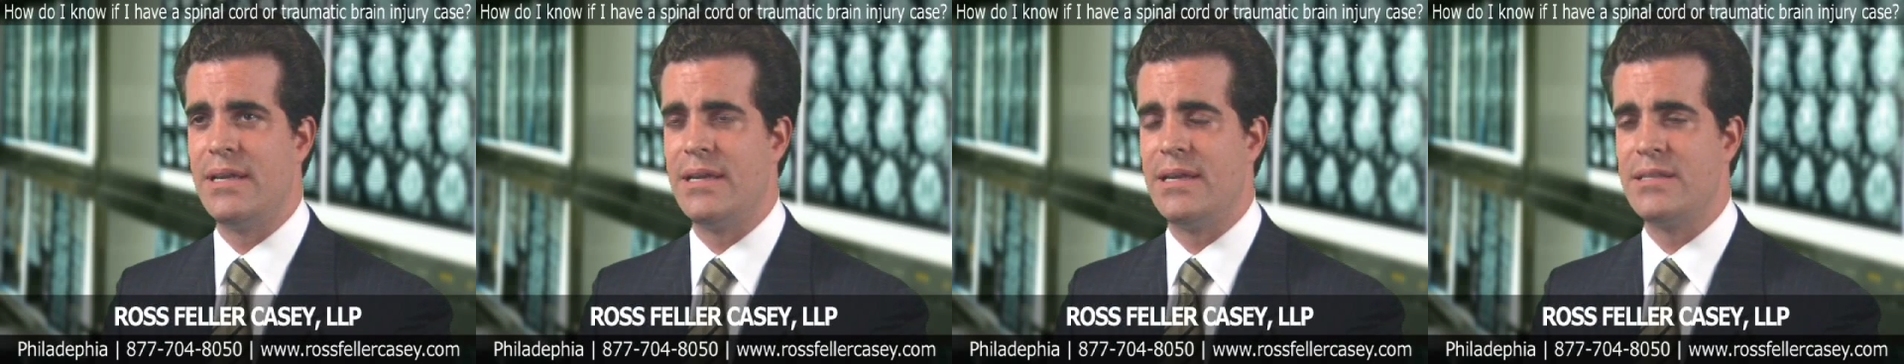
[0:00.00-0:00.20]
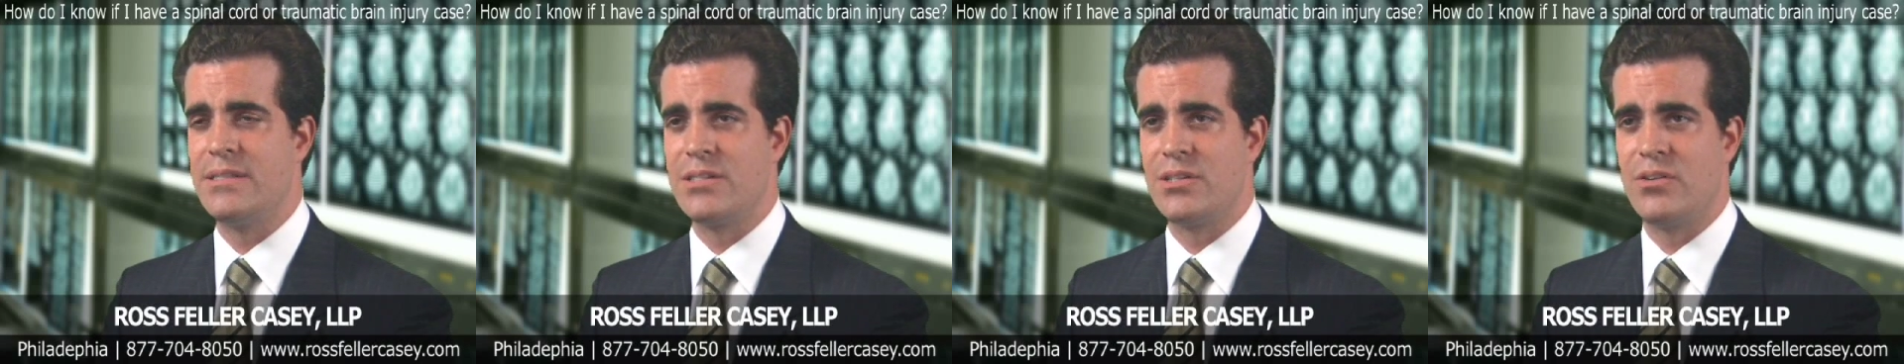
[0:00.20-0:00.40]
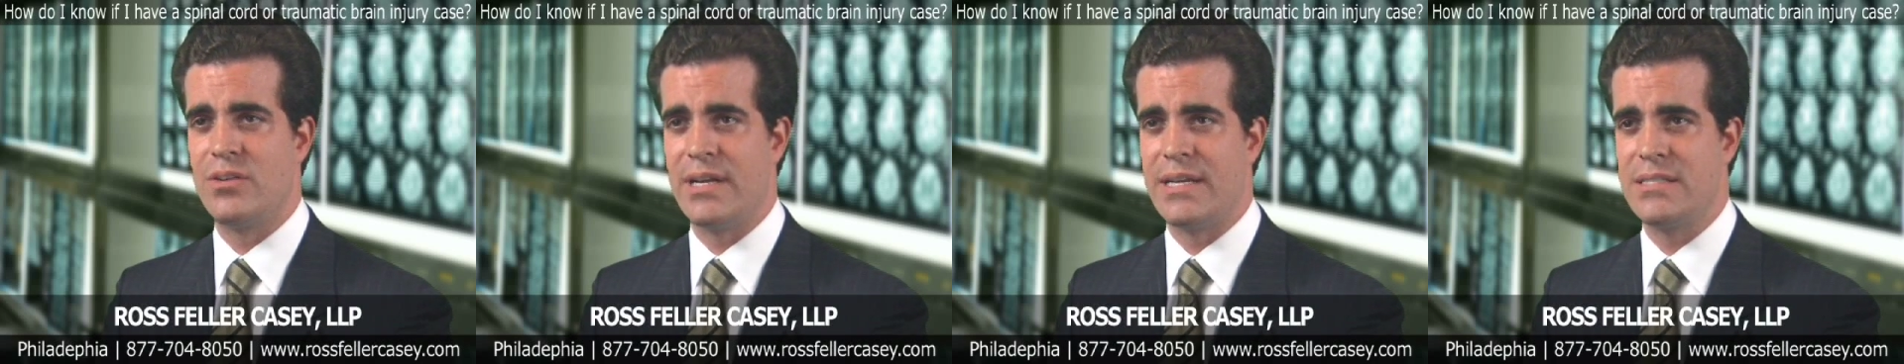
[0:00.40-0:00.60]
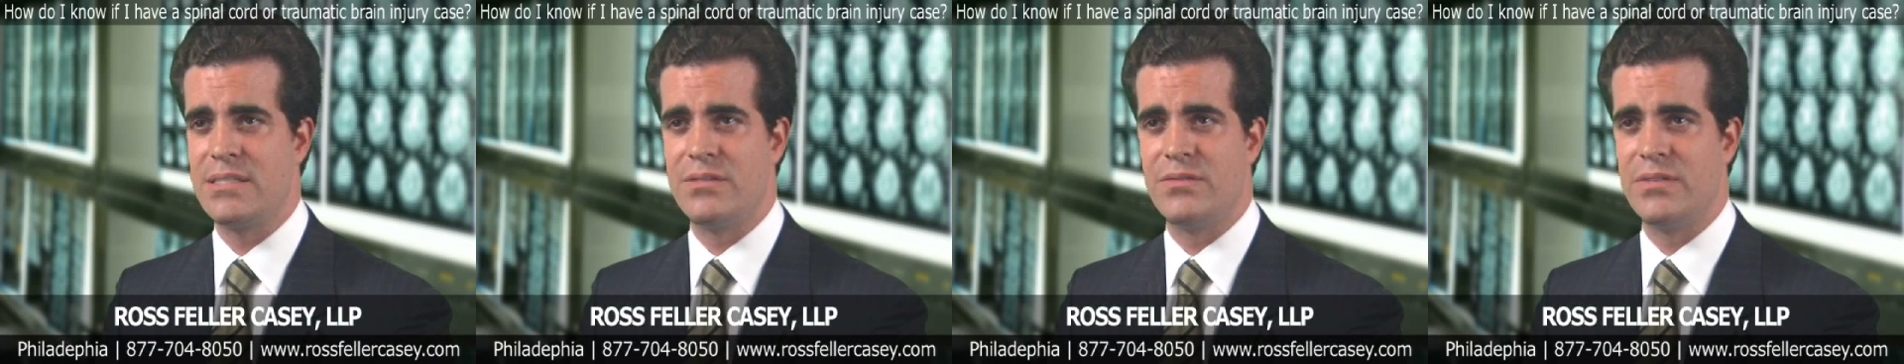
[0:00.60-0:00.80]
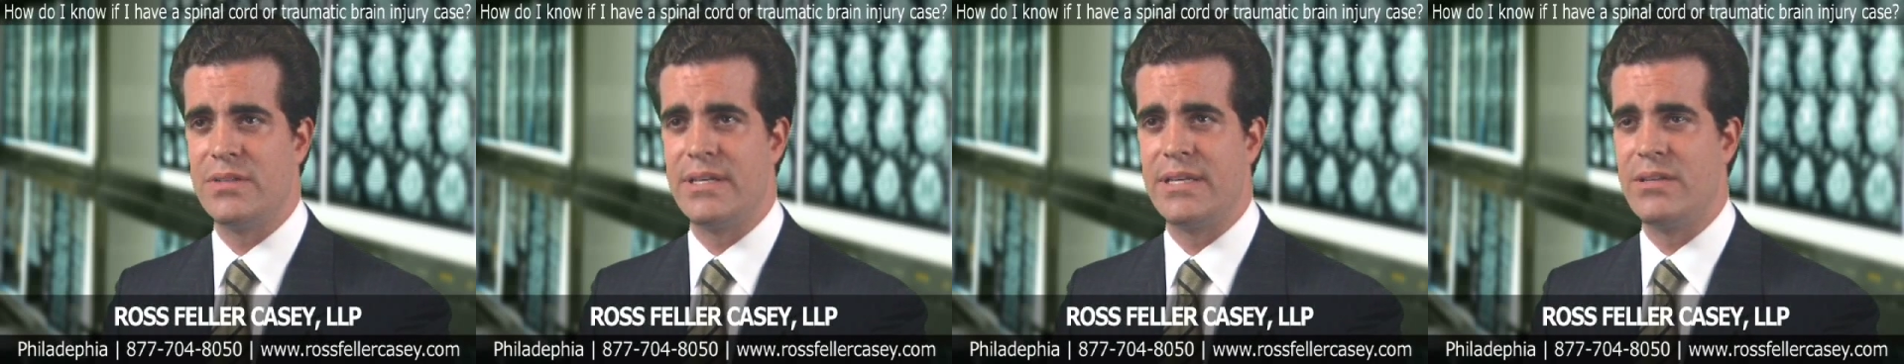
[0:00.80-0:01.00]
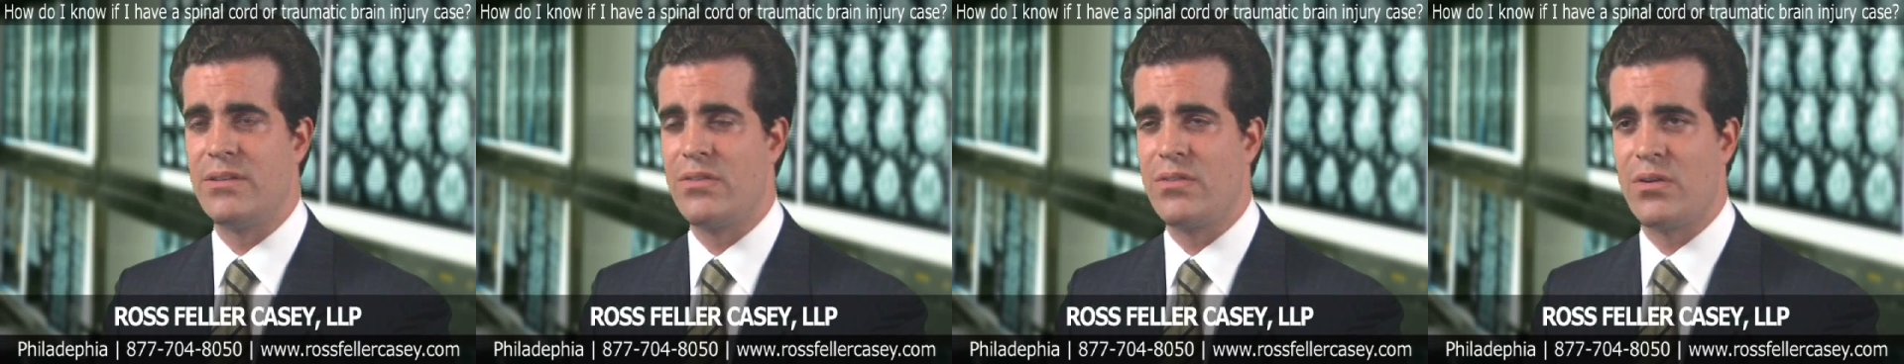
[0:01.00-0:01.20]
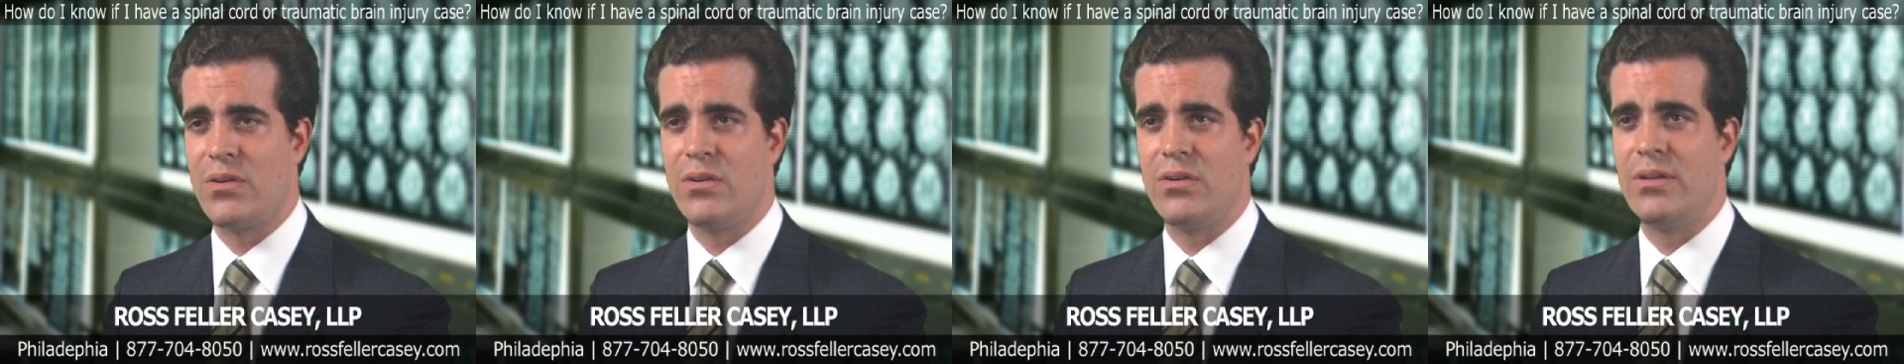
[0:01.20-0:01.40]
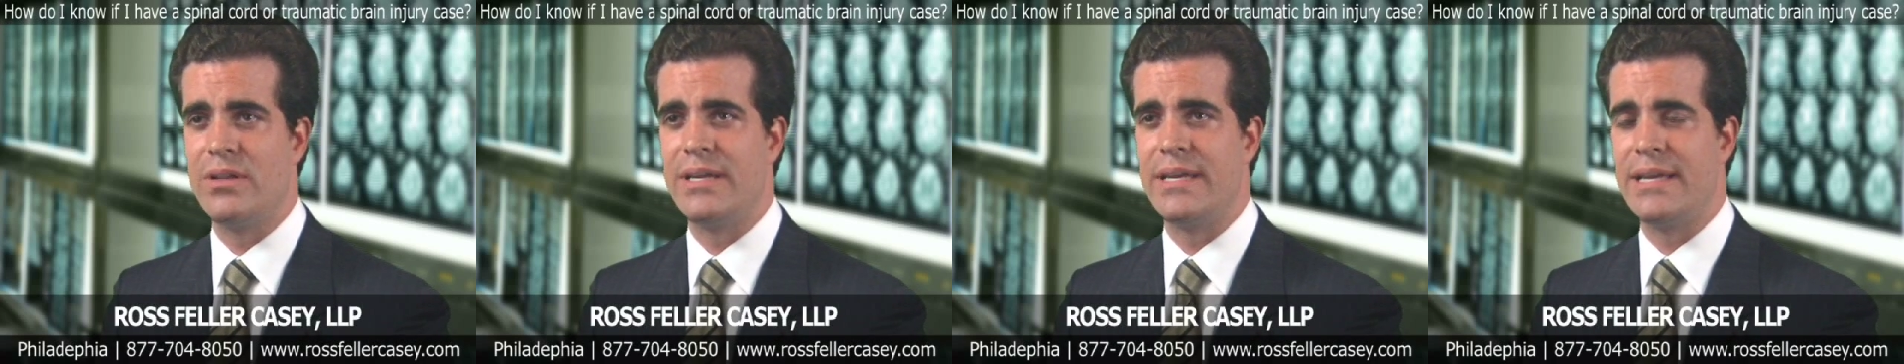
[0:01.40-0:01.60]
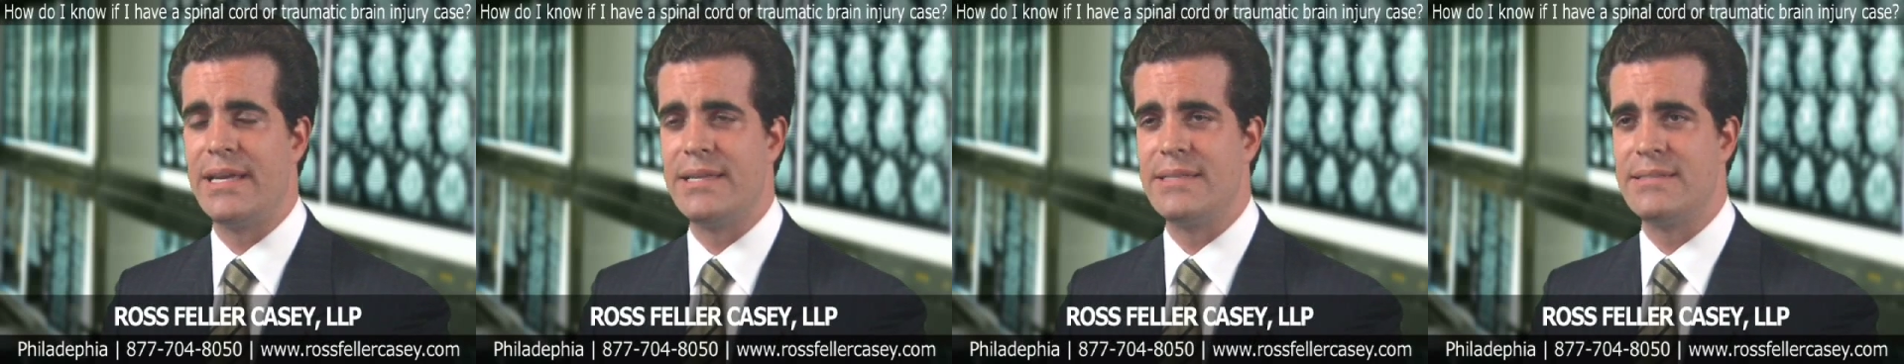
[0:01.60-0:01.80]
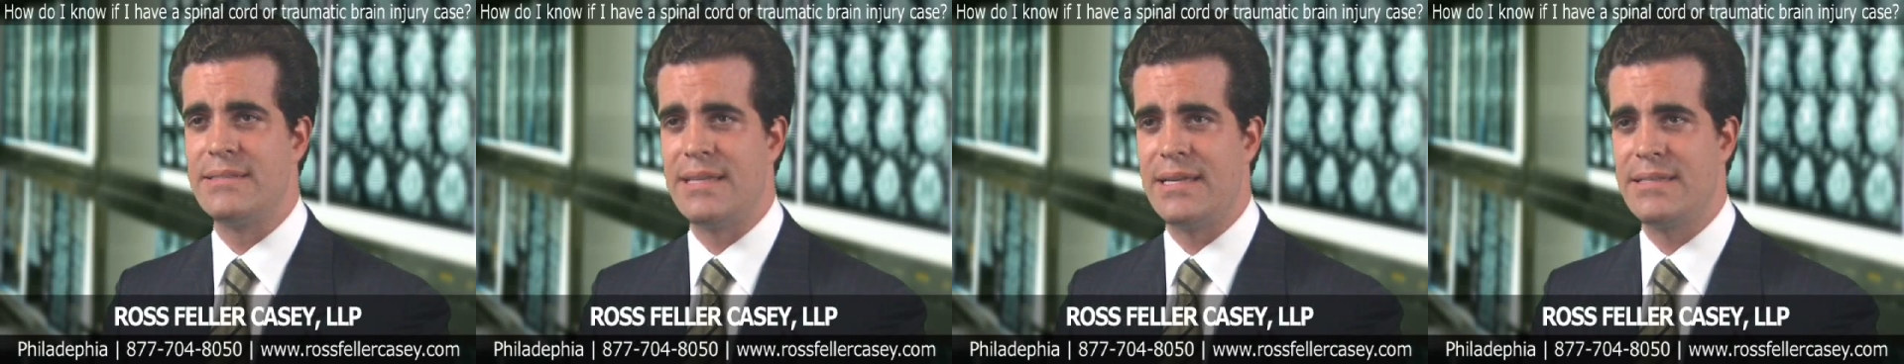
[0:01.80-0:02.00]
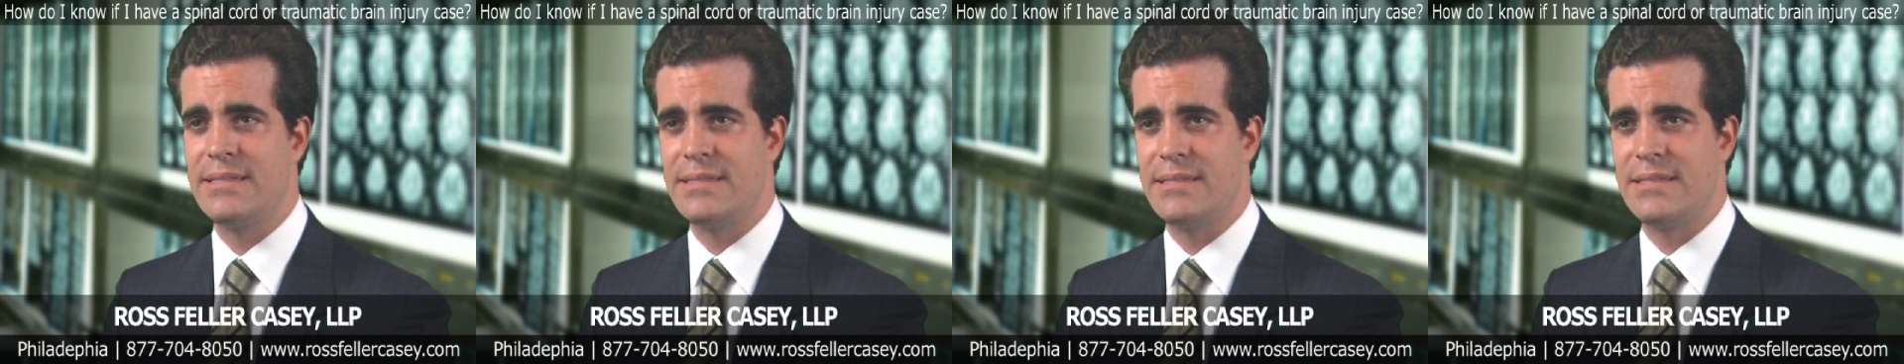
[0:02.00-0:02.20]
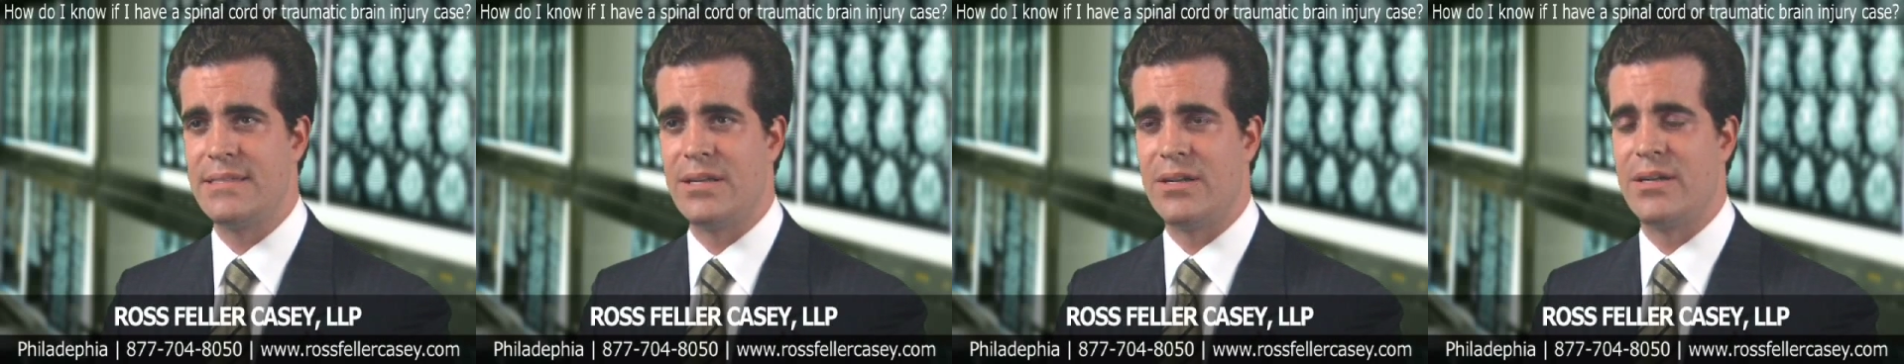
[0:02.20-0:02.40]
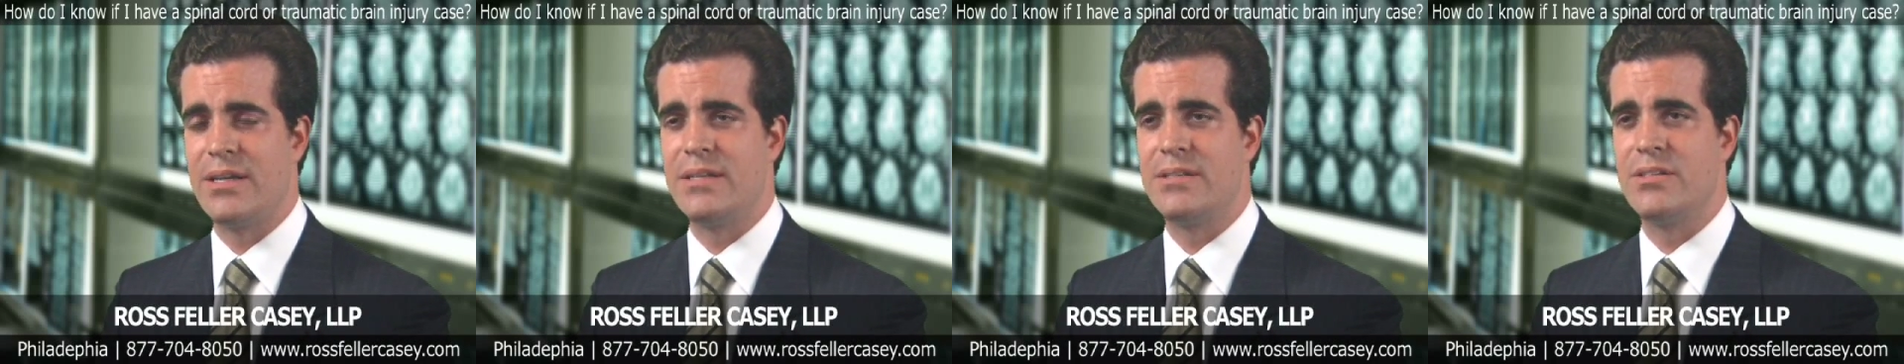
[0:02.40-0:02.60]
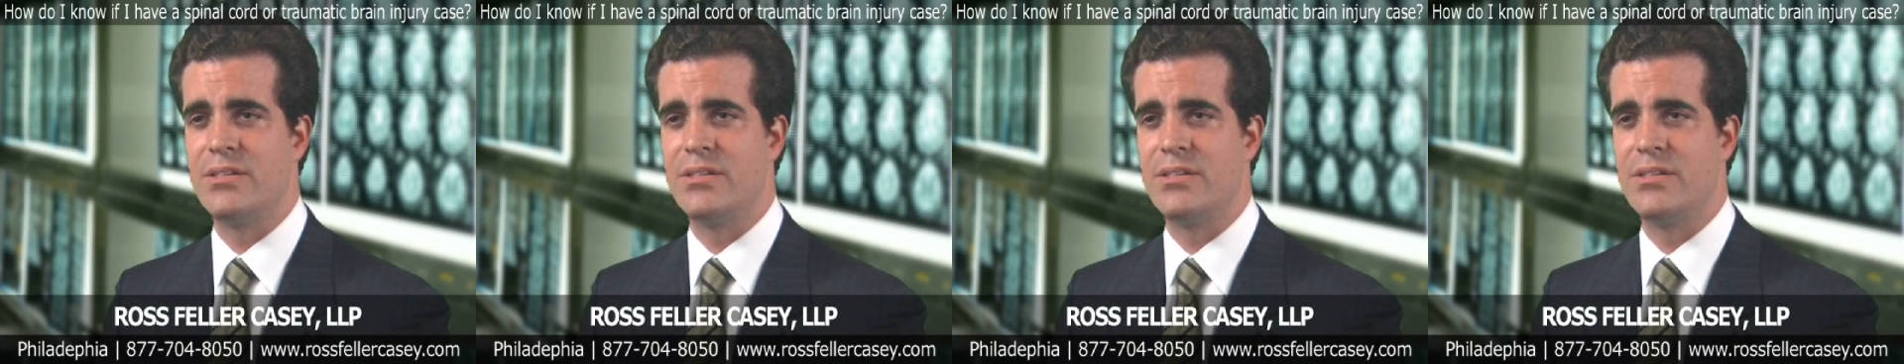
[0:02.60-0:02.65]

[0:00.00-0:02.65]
as aggressively and thoroughly as necessary